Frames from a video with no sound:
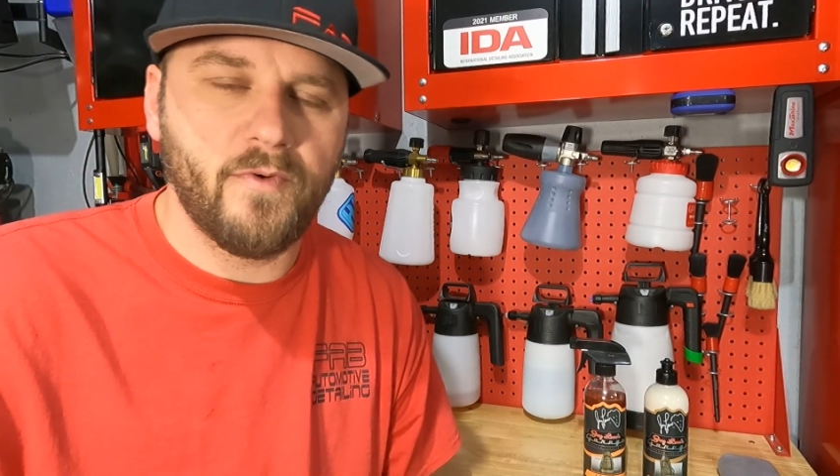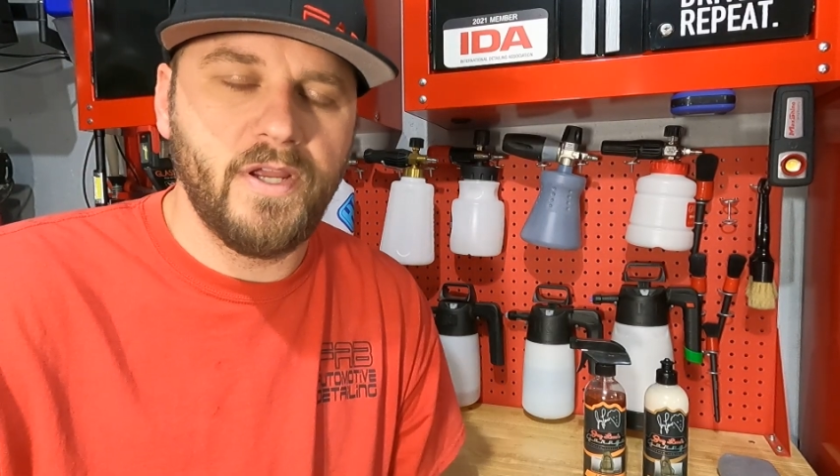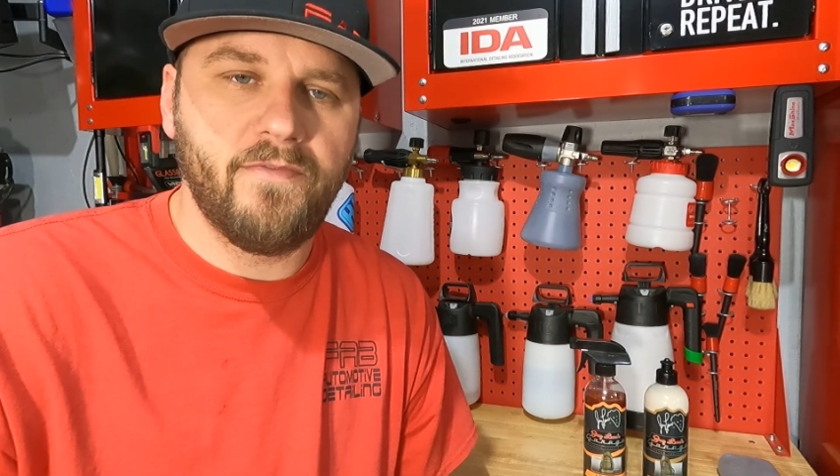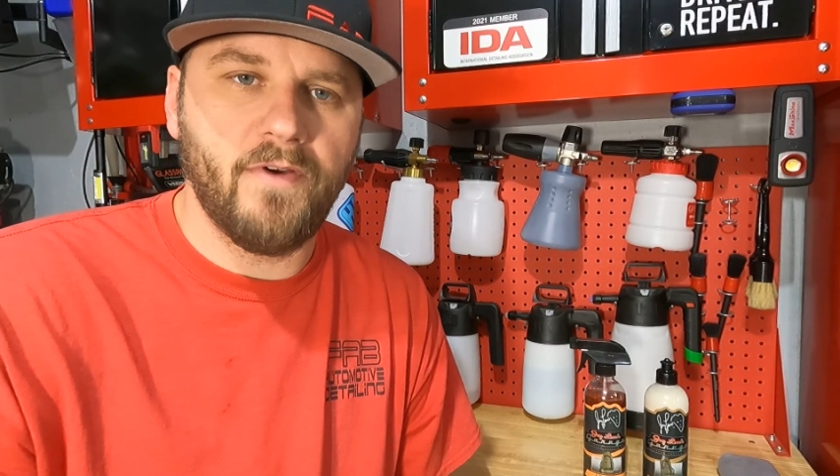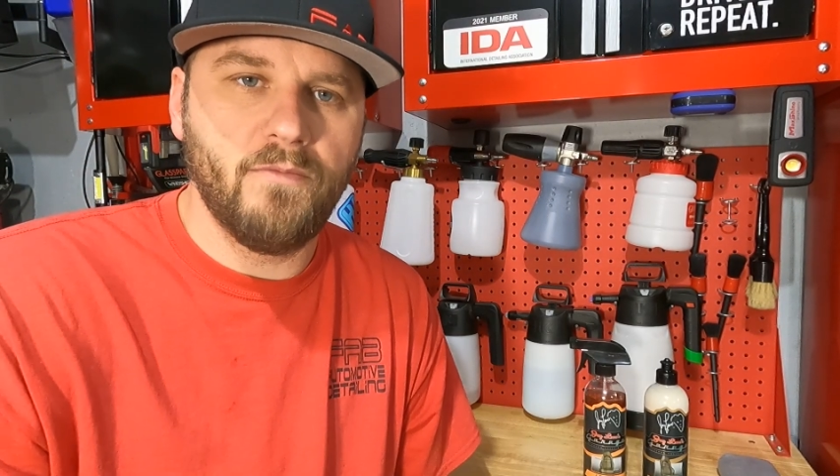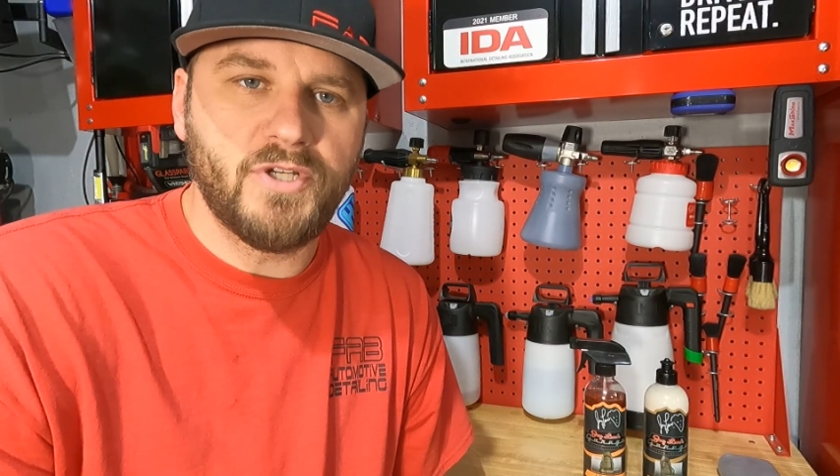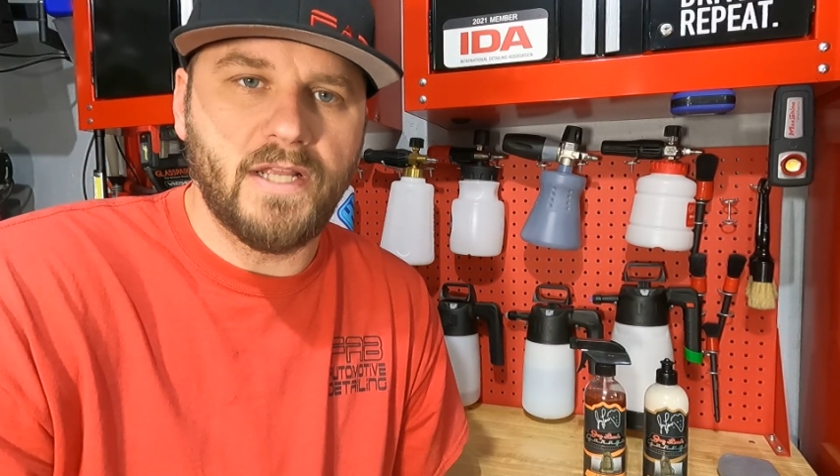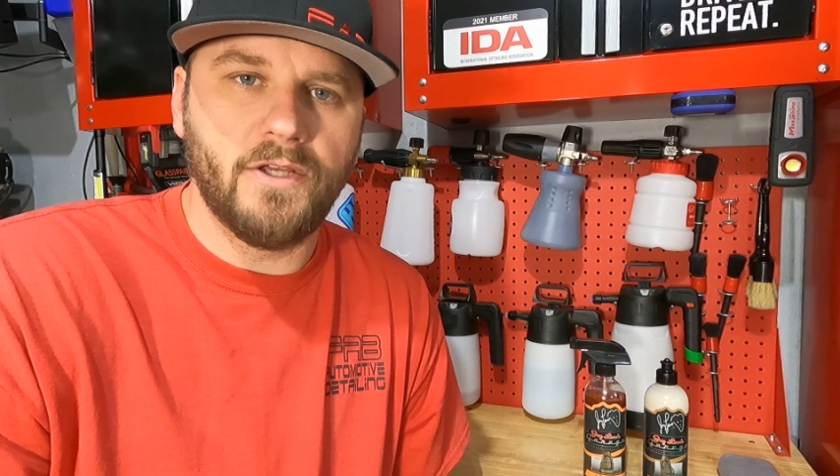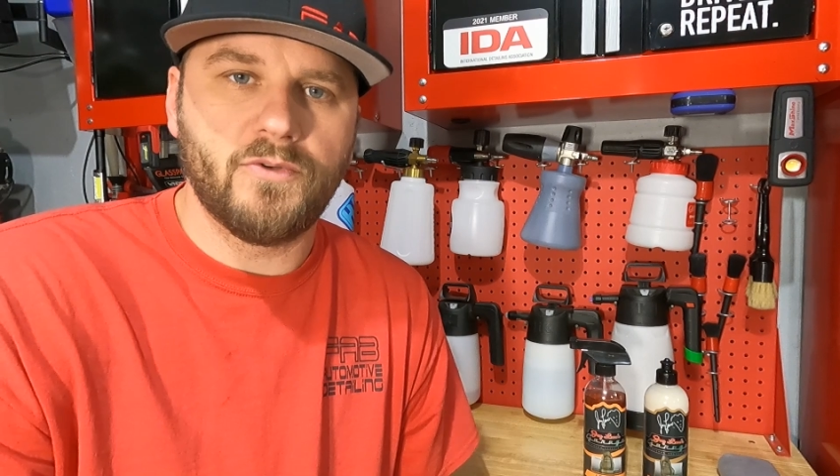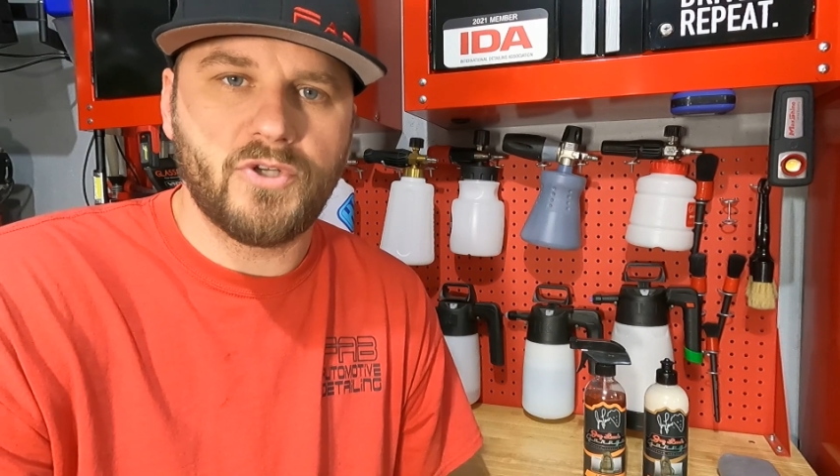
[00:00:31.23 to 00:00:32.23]
free from
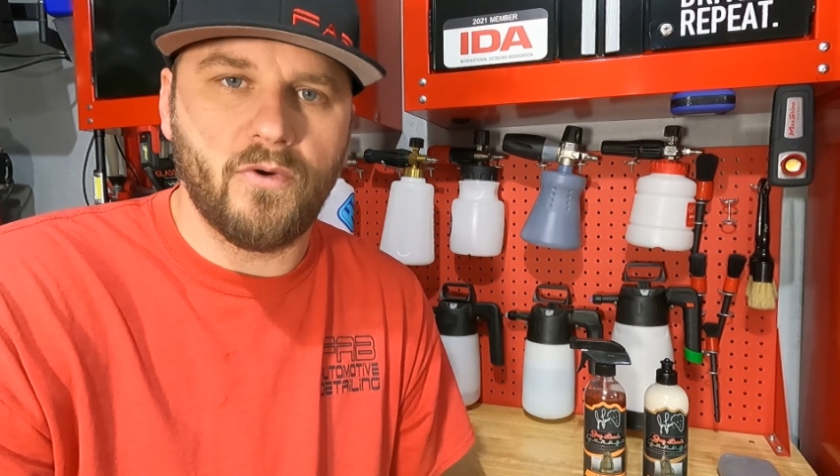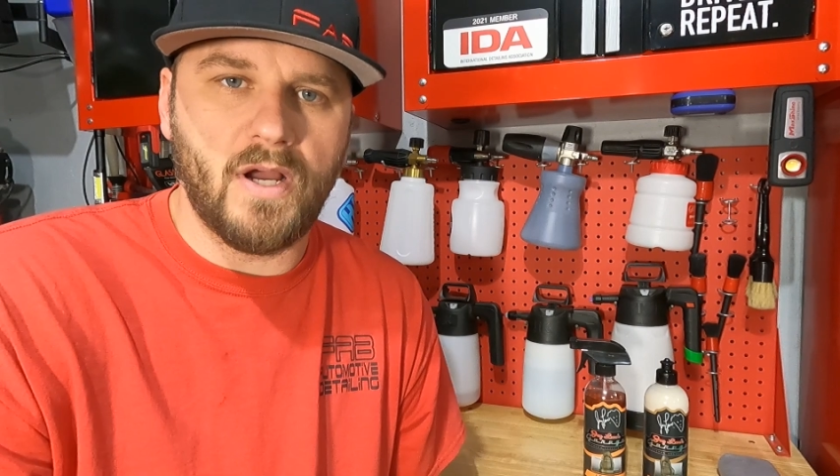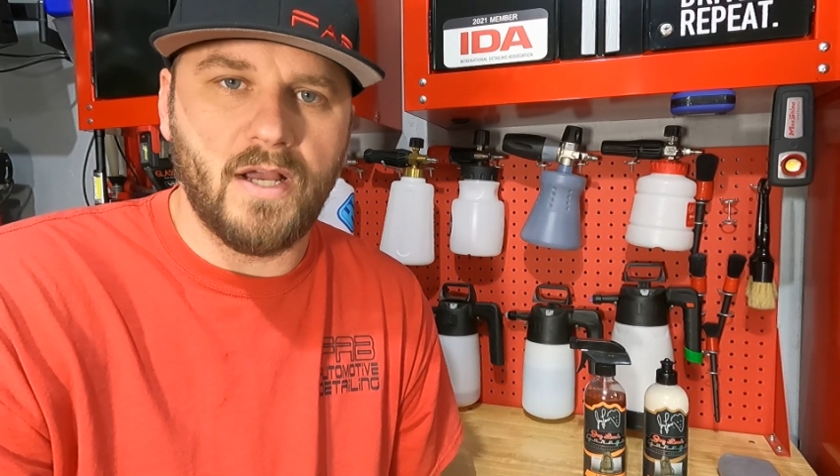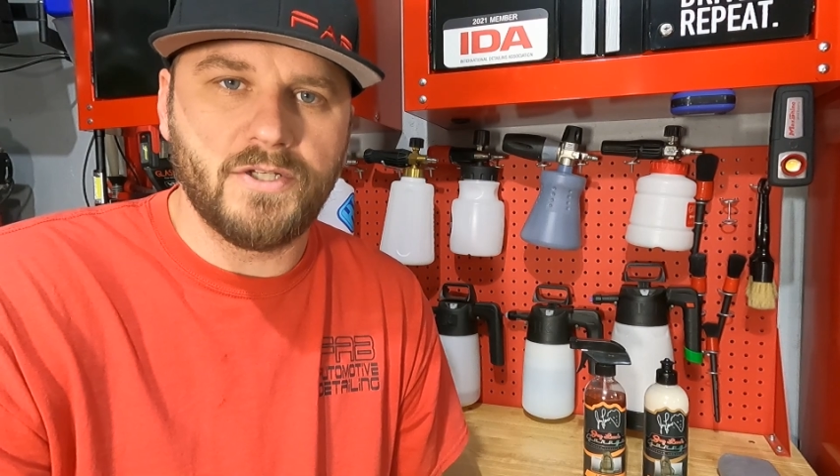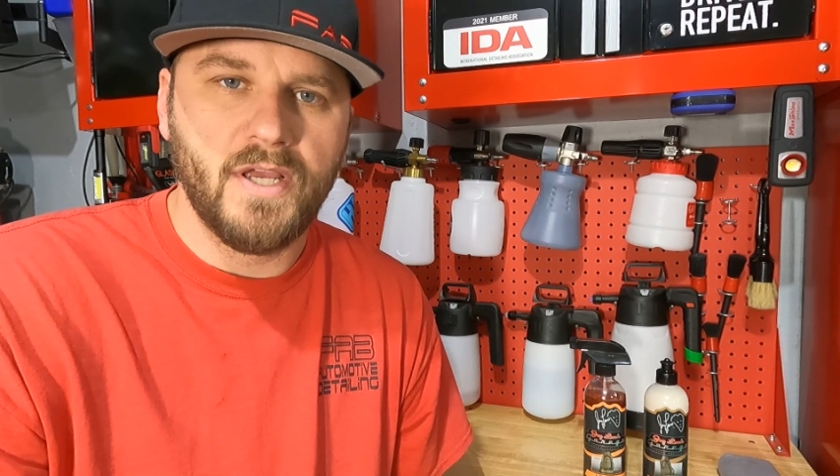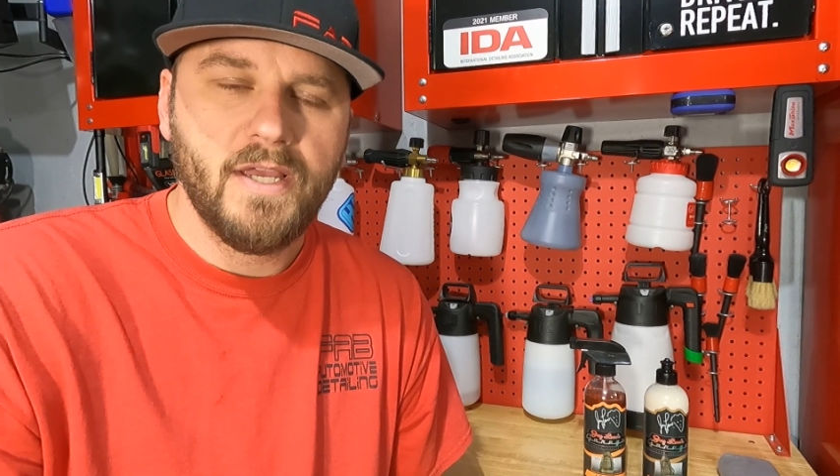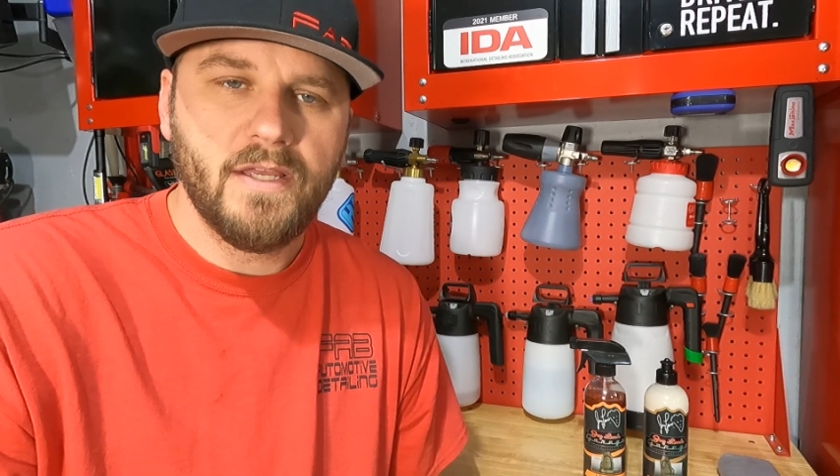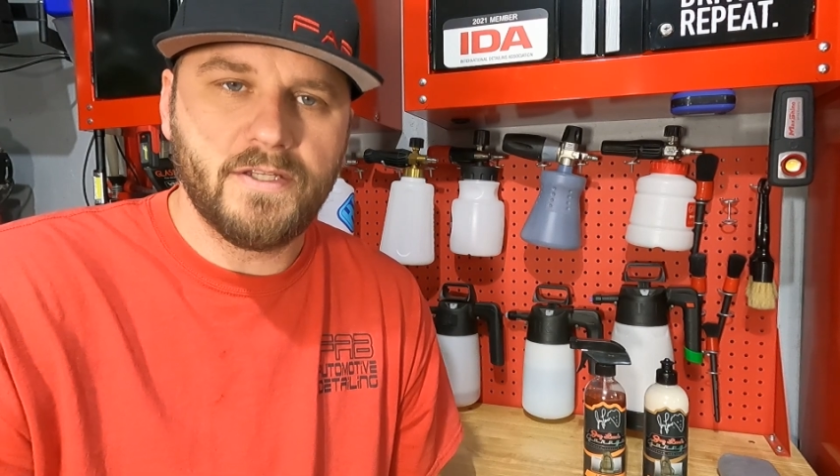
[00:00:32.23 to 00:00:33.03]
Jay Leno's Garage.